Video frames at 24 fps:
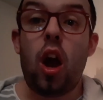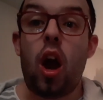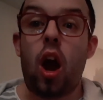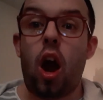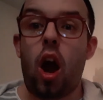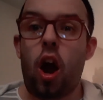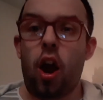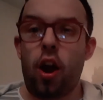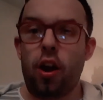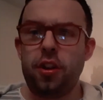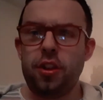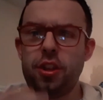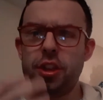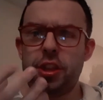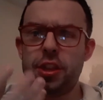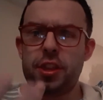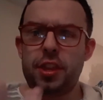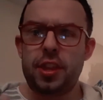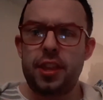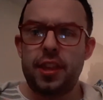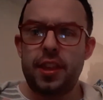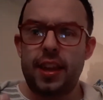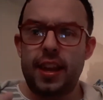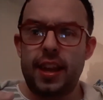Earth
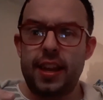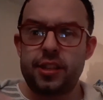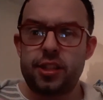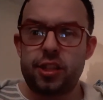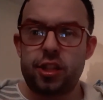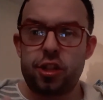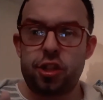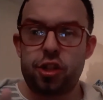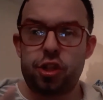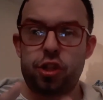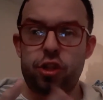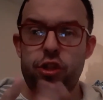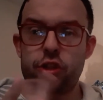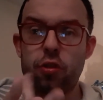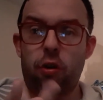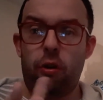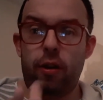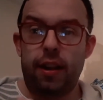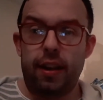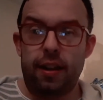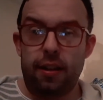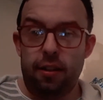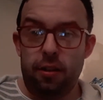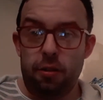is the
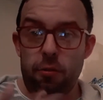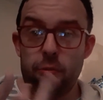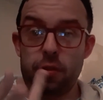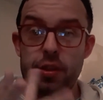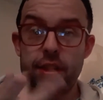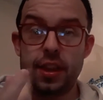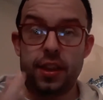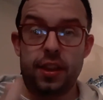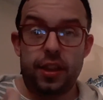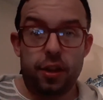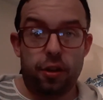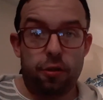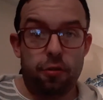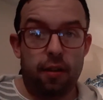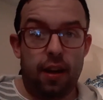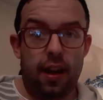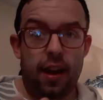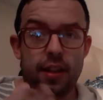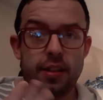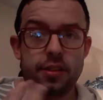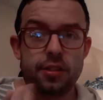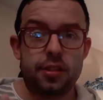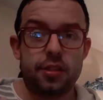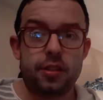soil within the
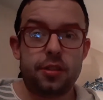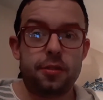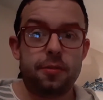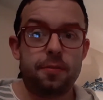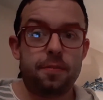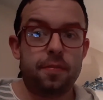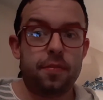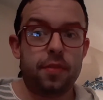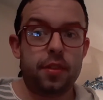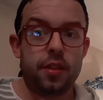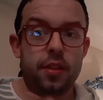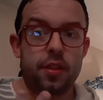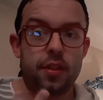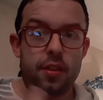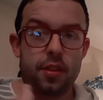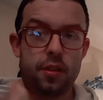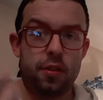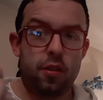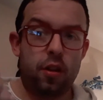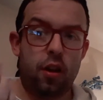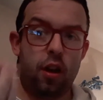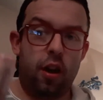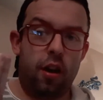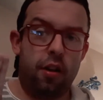grass,
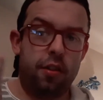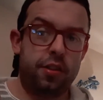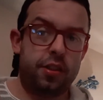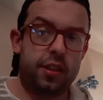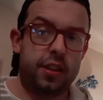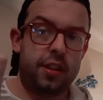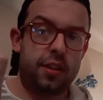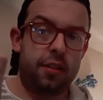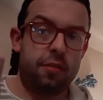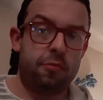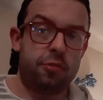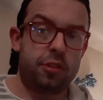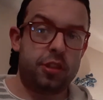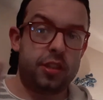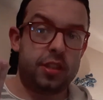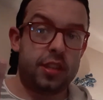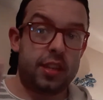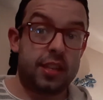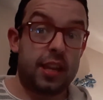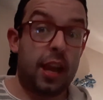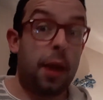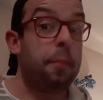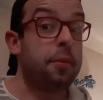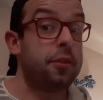earthy, which is a
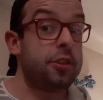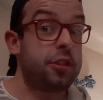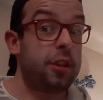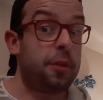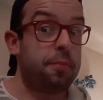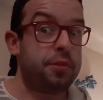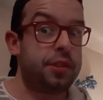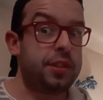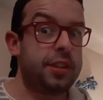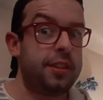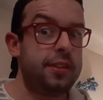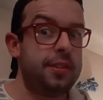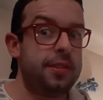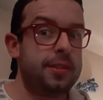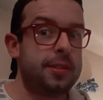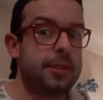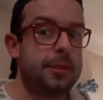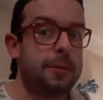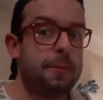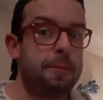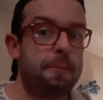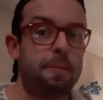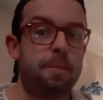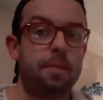type of substance
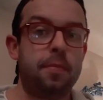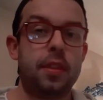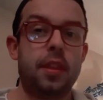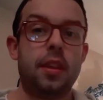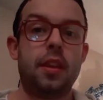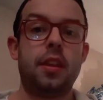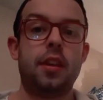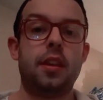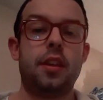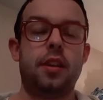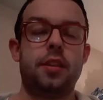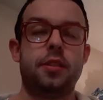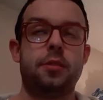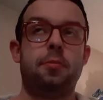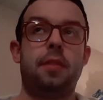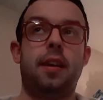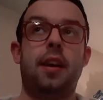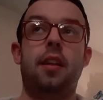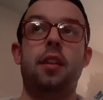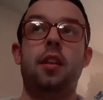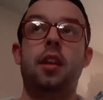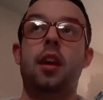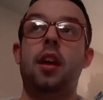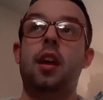as
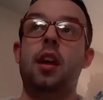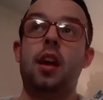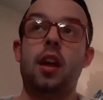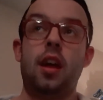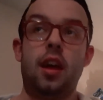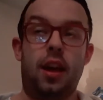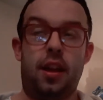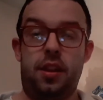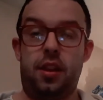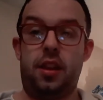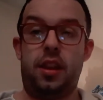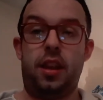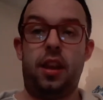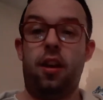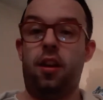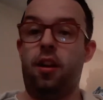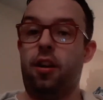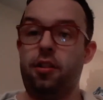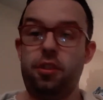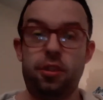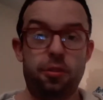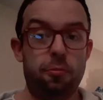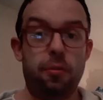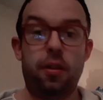well. And in the
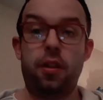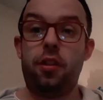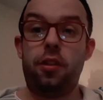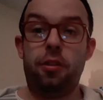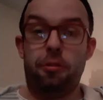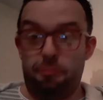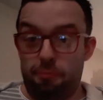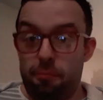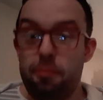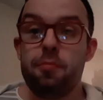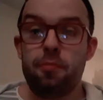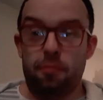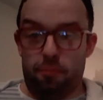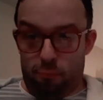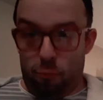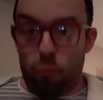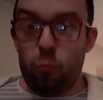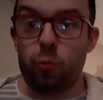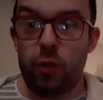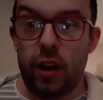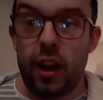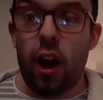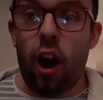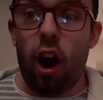earth, well,
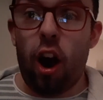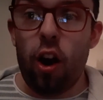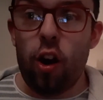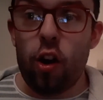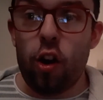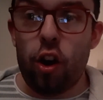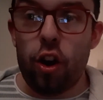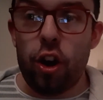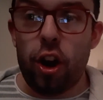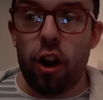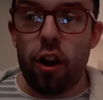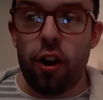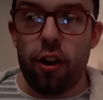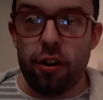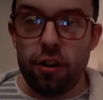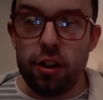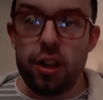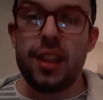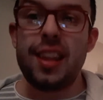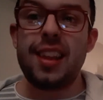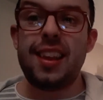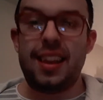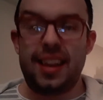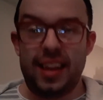we are on
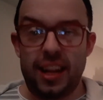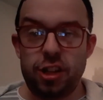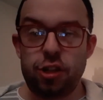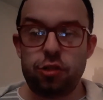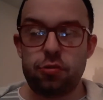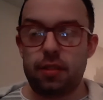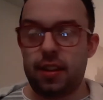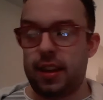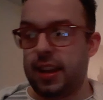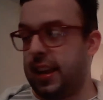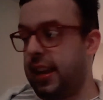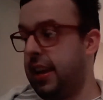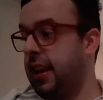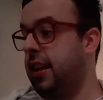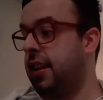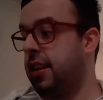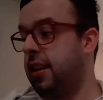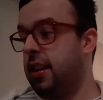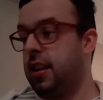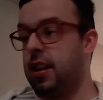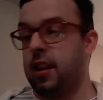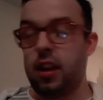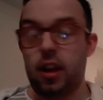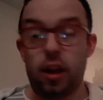earth, literally,
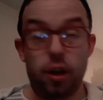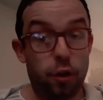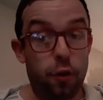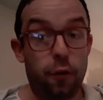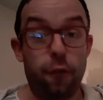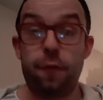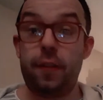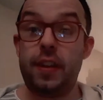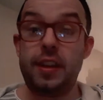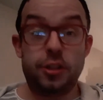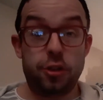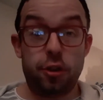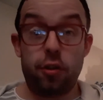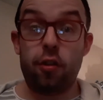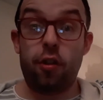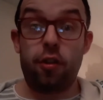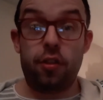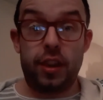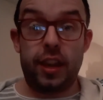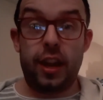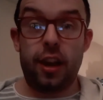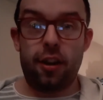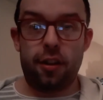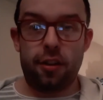and your feet are on
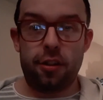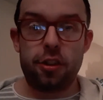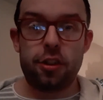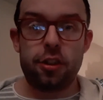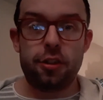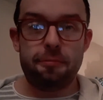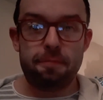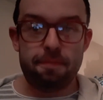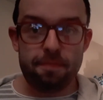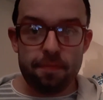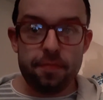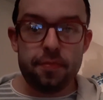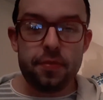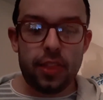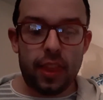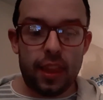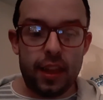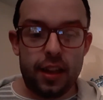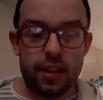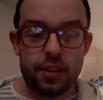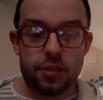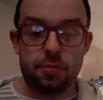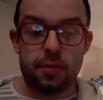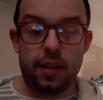the earth
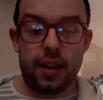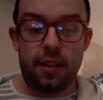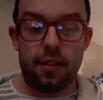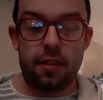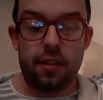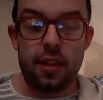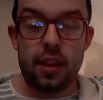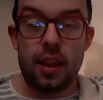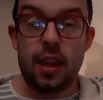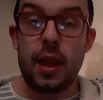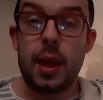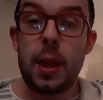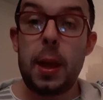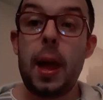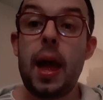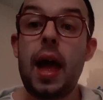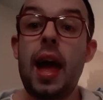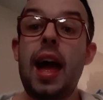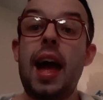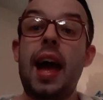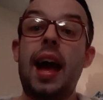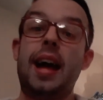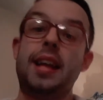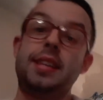as well.
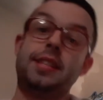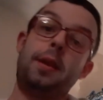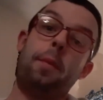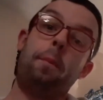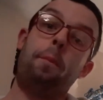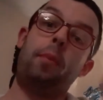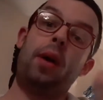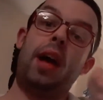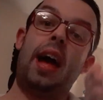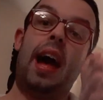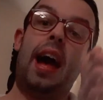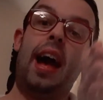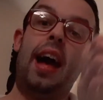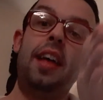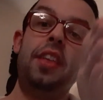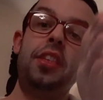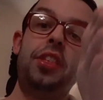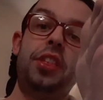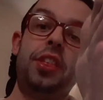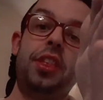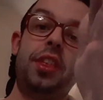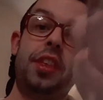And a path